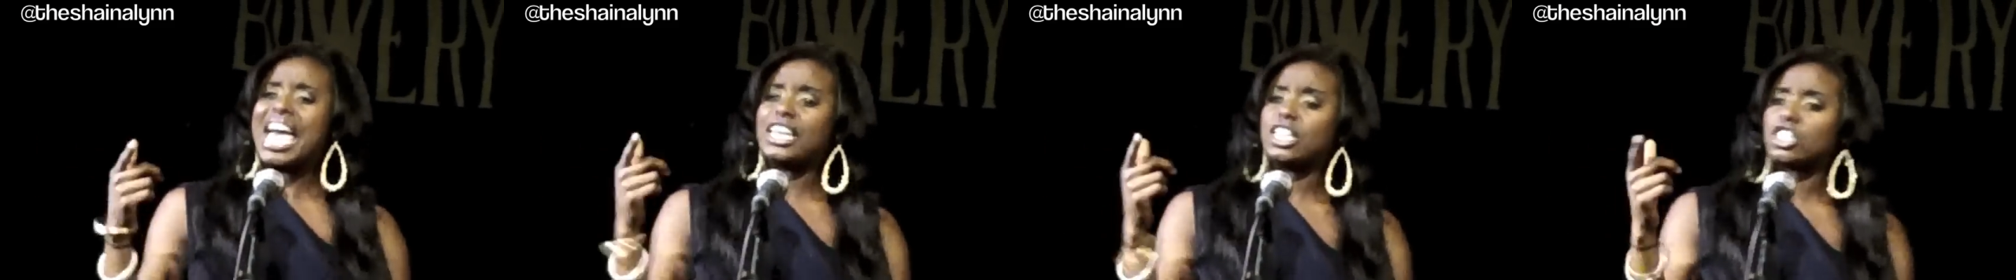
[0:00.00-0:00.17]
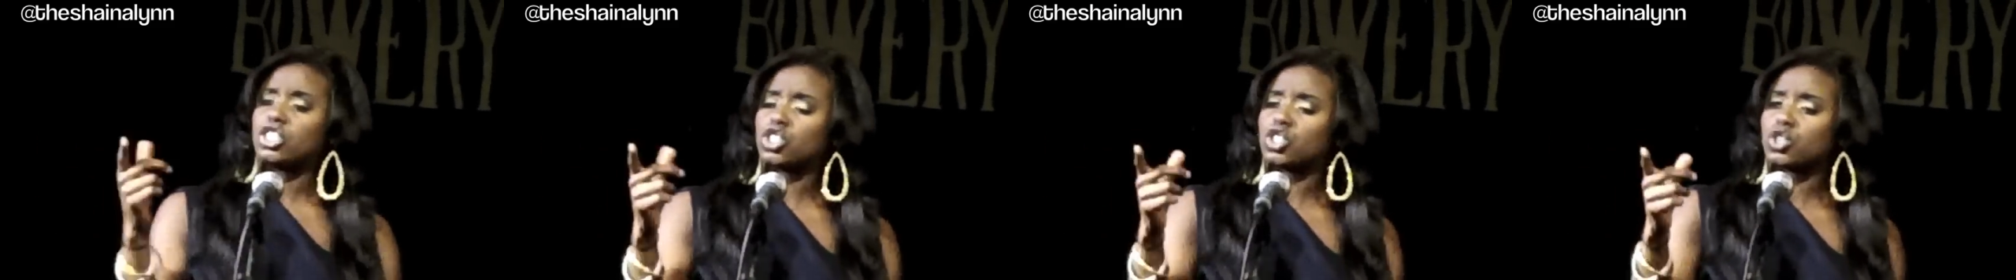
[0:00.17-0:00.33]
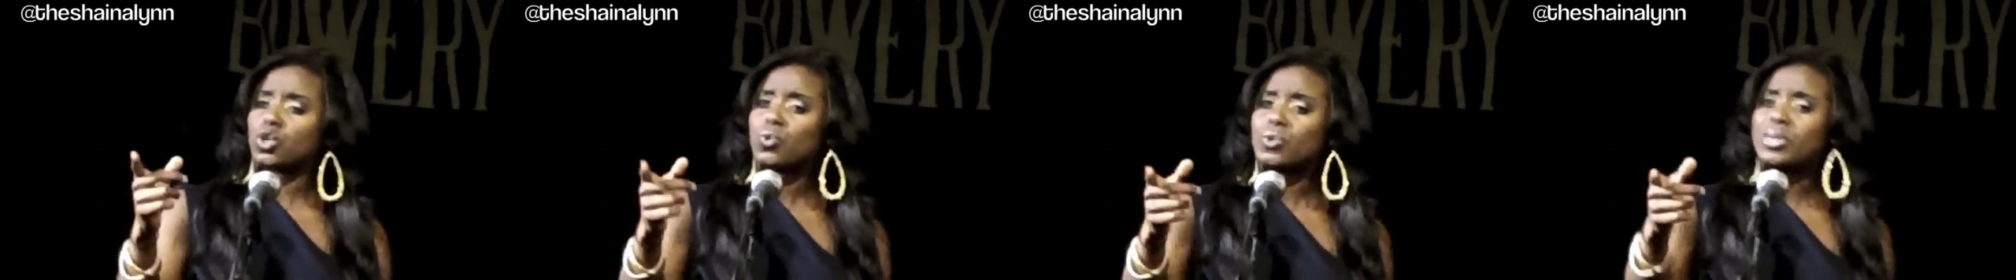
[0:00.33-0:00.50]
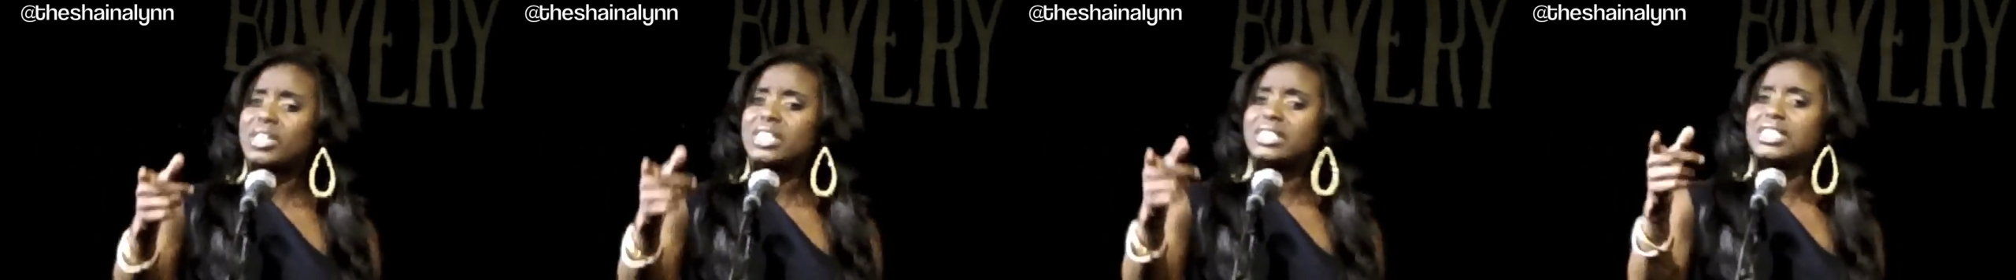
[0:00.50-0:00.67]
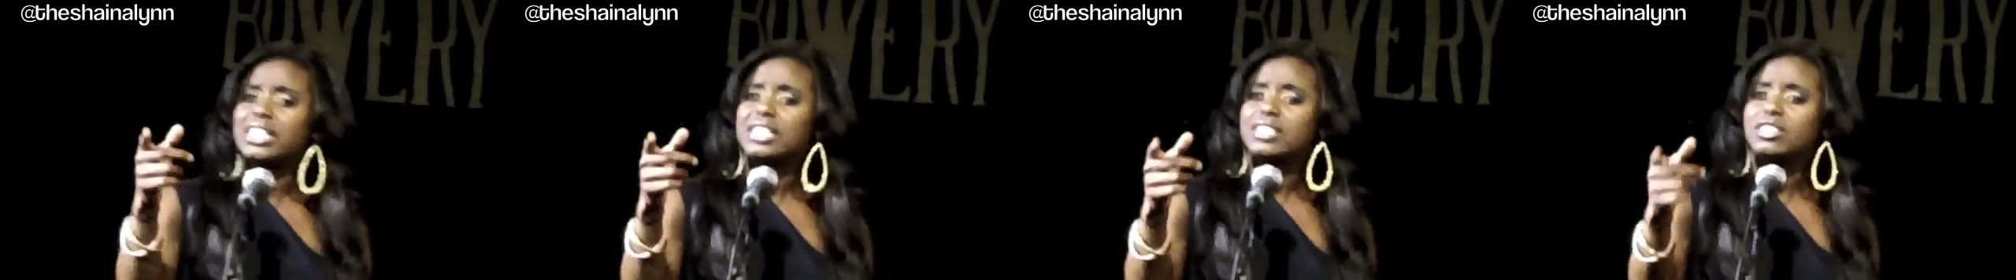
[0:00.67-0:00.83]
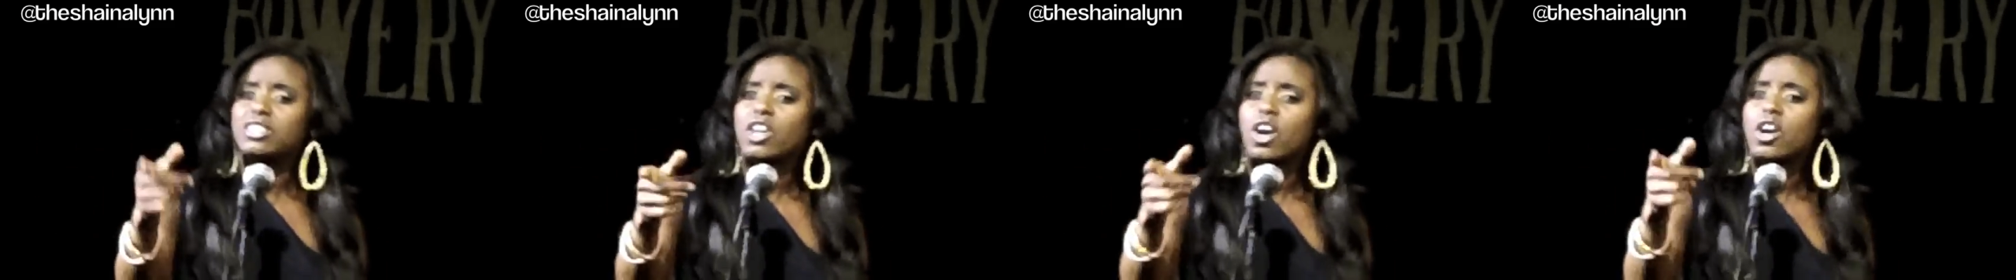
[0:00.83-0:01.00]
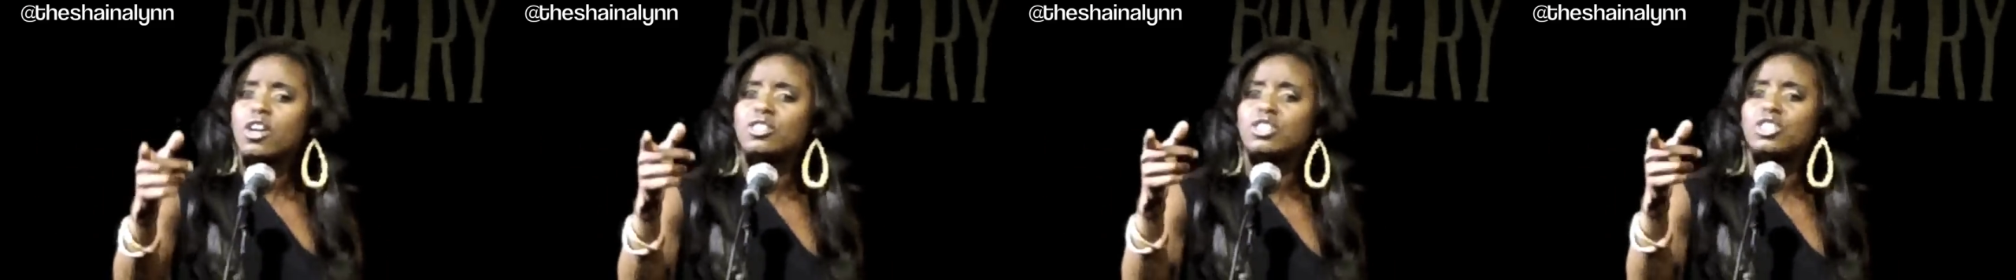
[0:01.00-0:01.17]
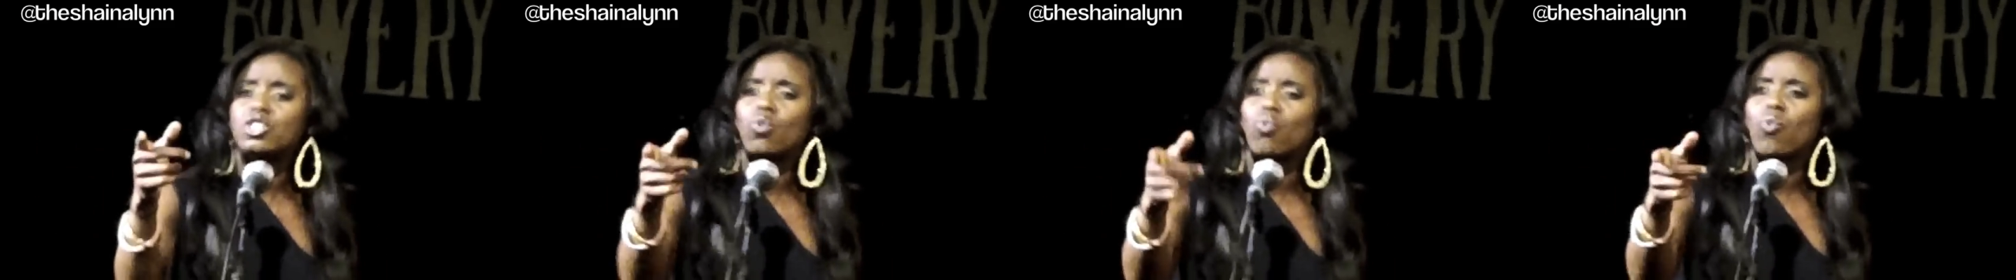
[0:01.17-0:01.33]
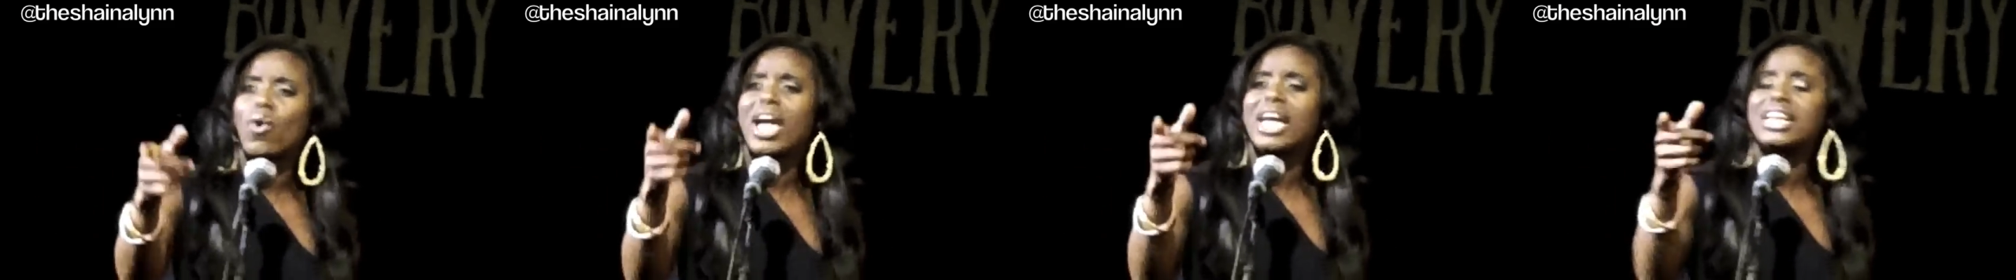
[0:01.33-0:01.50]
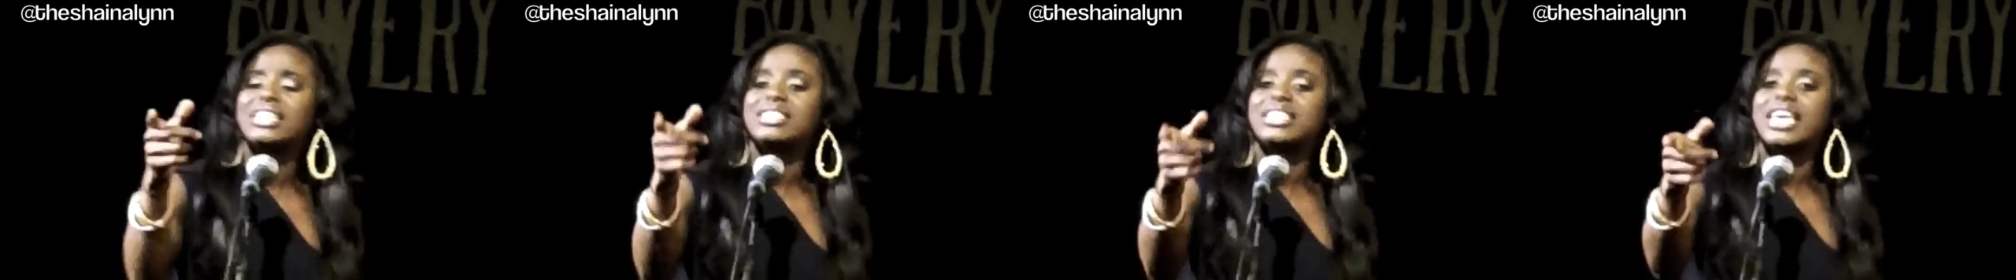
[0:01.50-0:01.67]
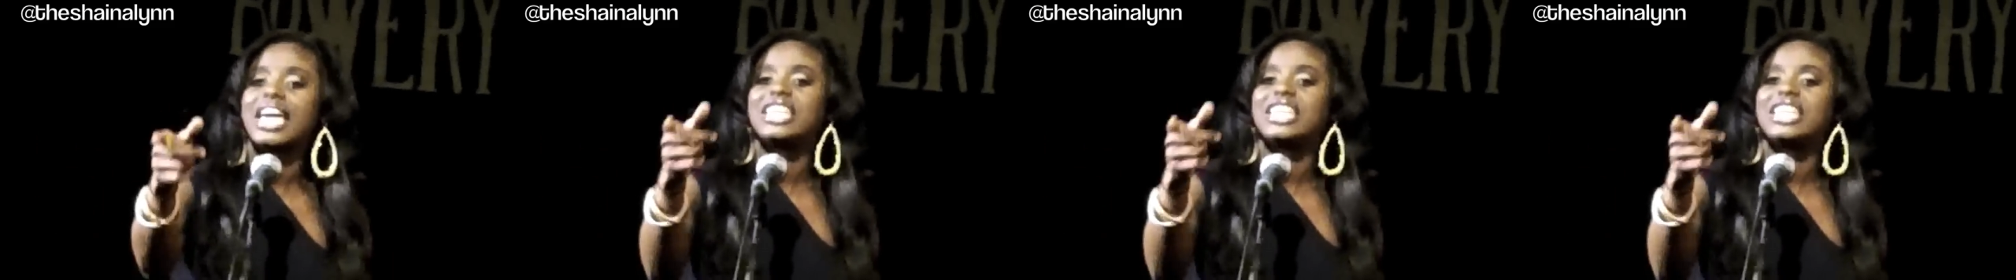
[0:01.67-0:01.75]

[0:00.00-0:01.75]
And as soon as he turns away,